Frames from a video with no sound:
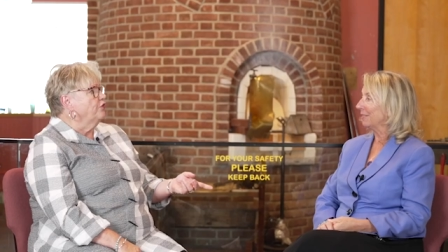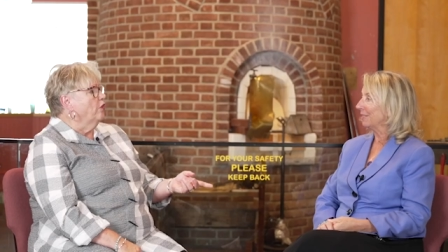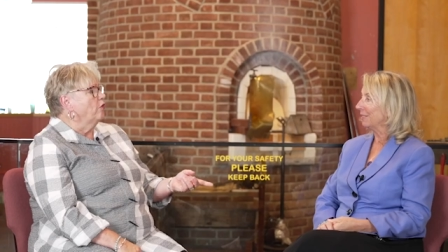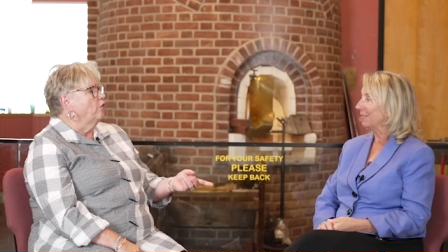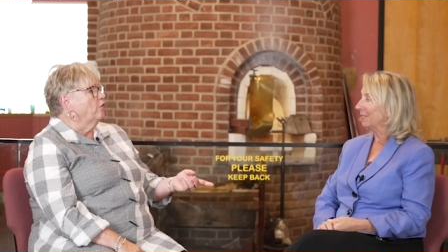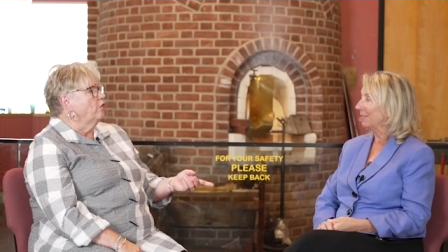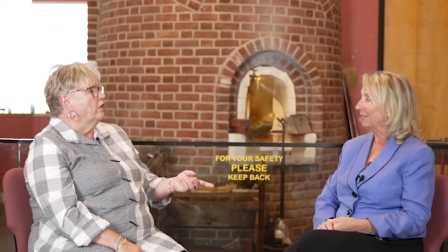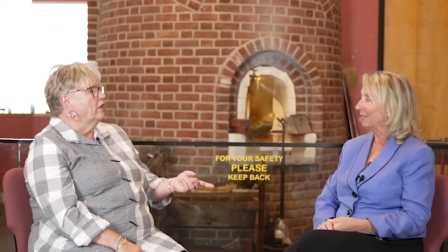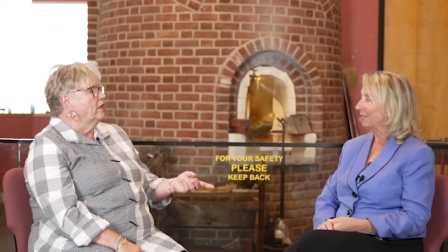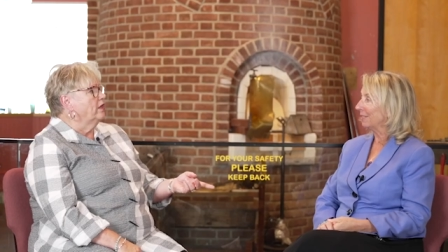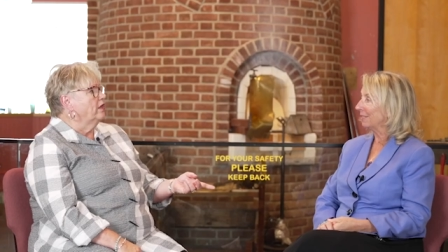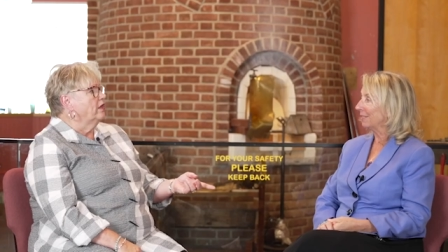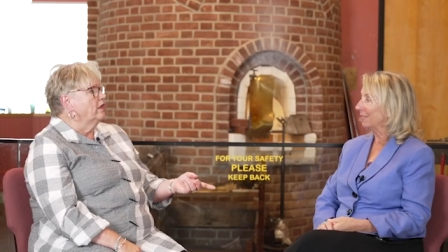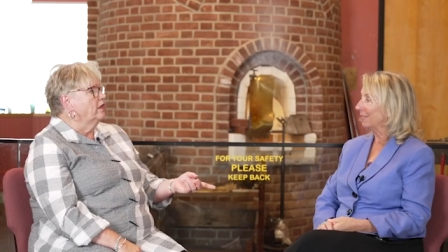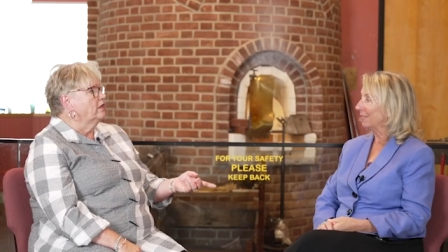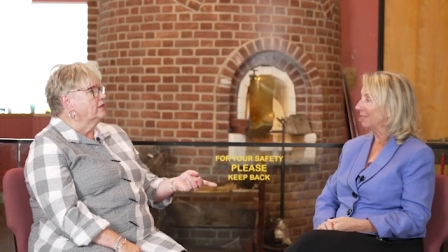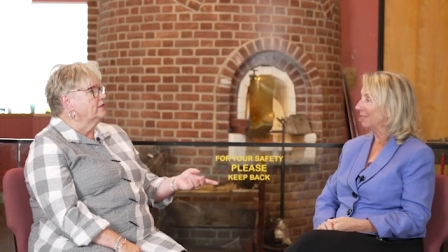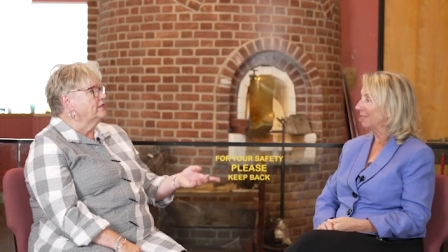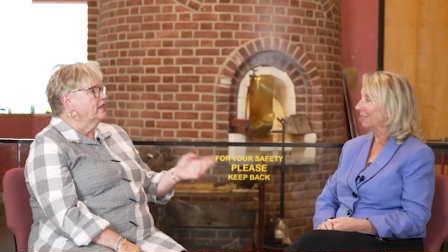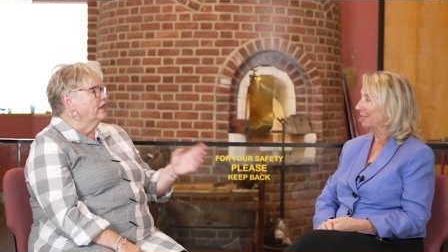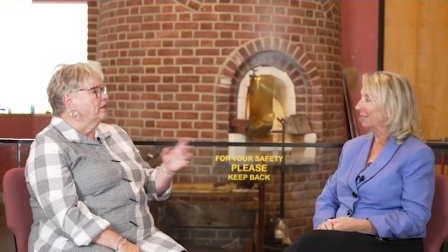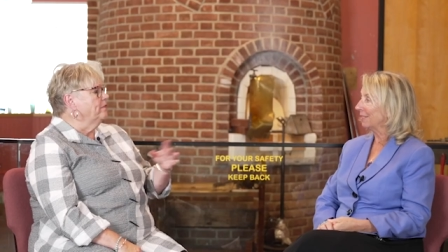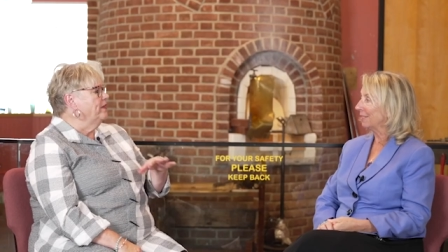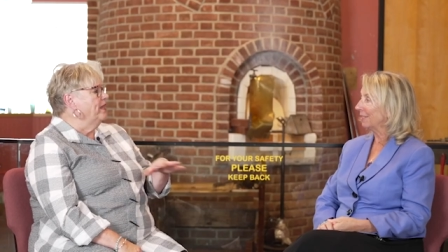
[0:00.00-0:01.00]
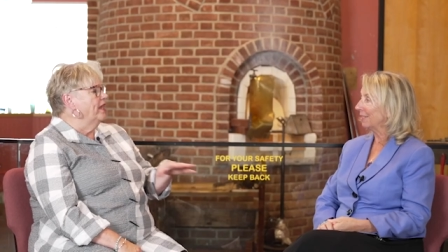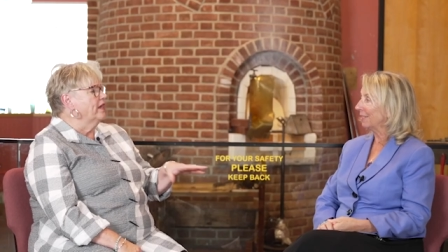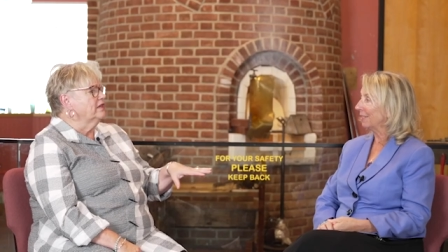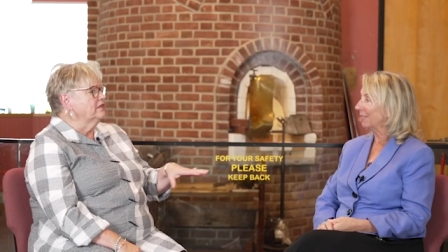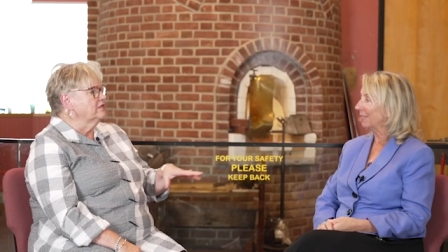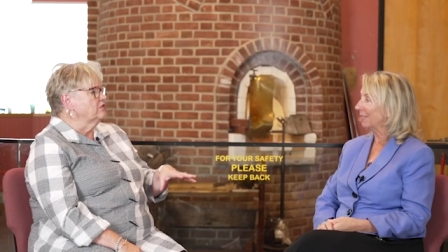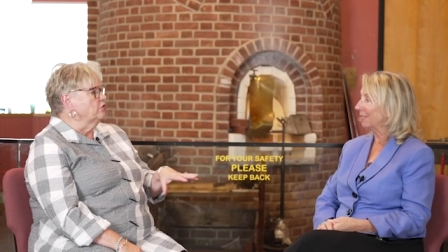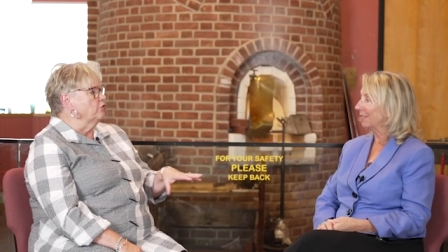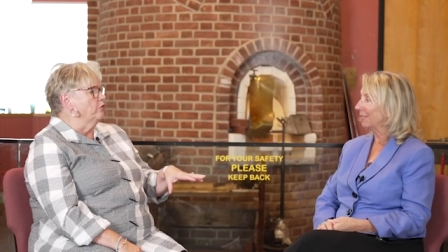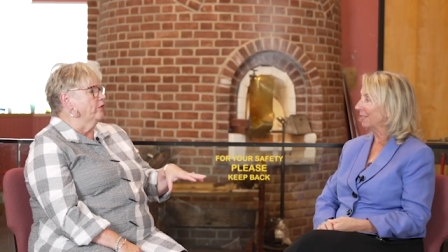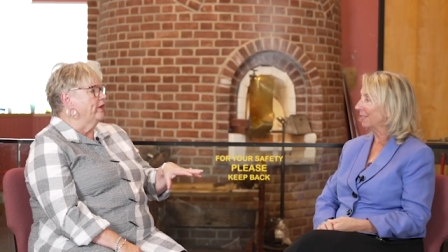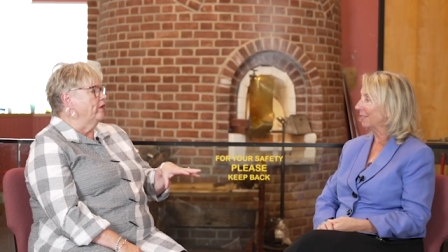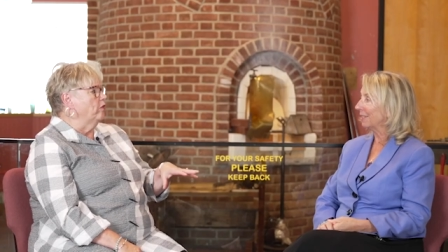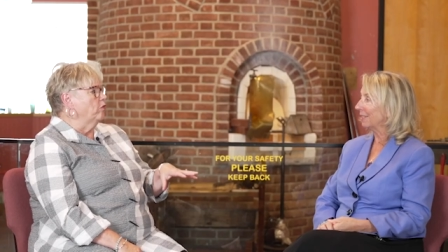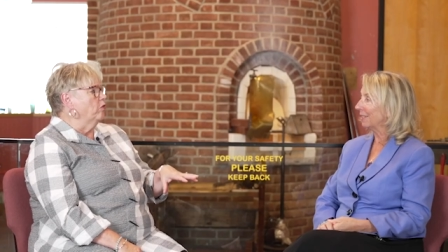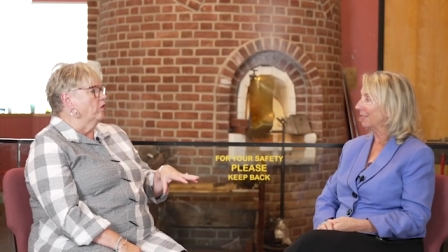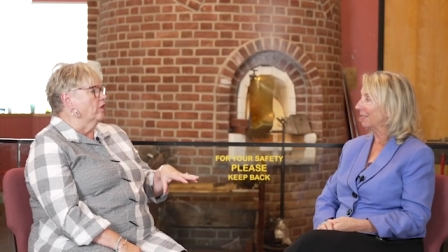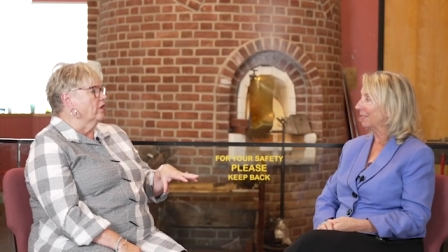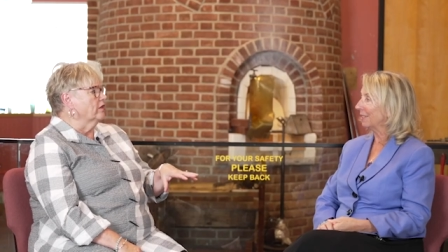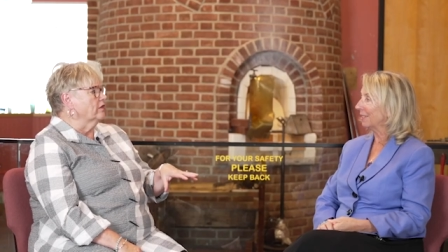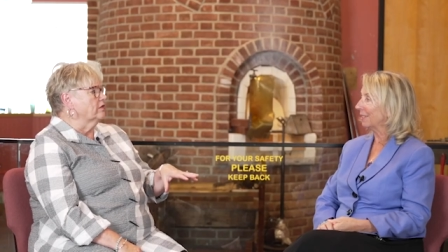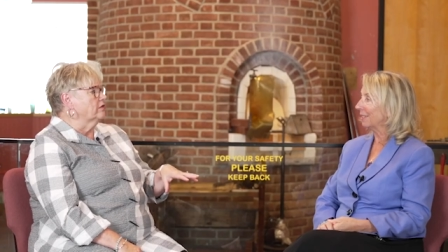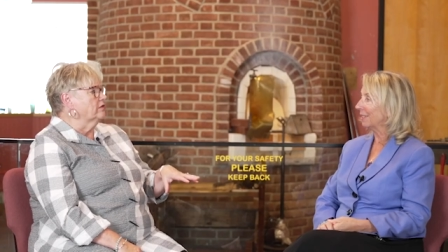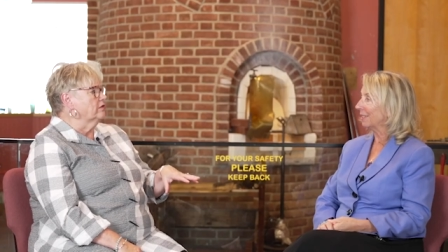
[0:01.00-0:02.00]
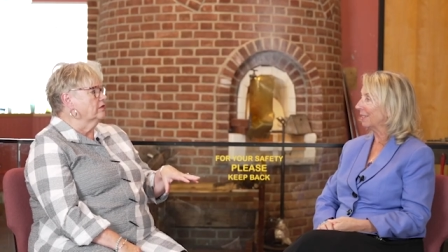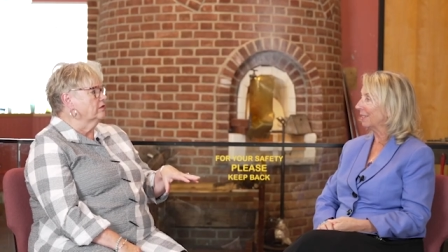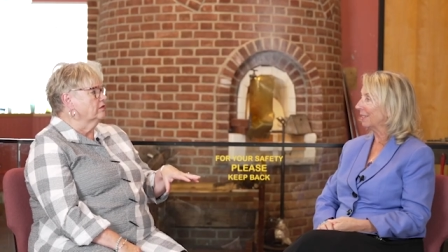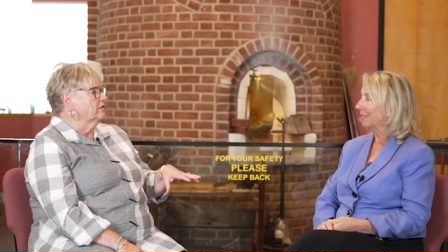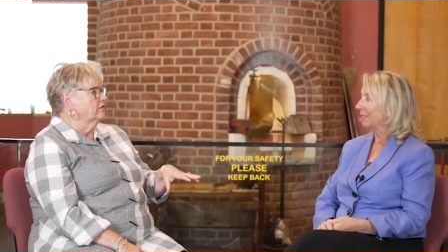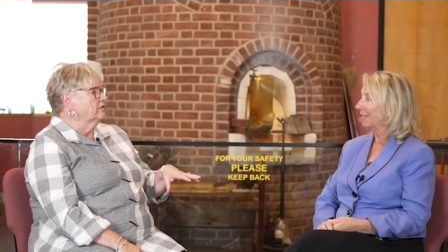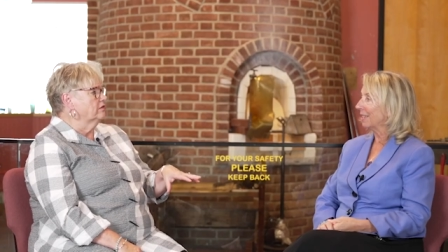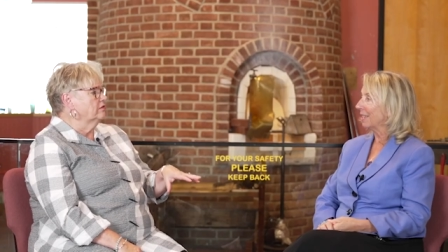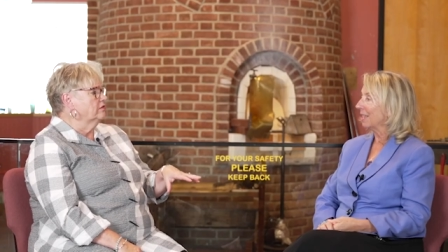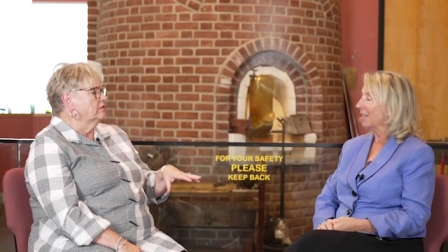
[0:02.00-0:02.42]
So, tell me, how does the grant work? Yeah.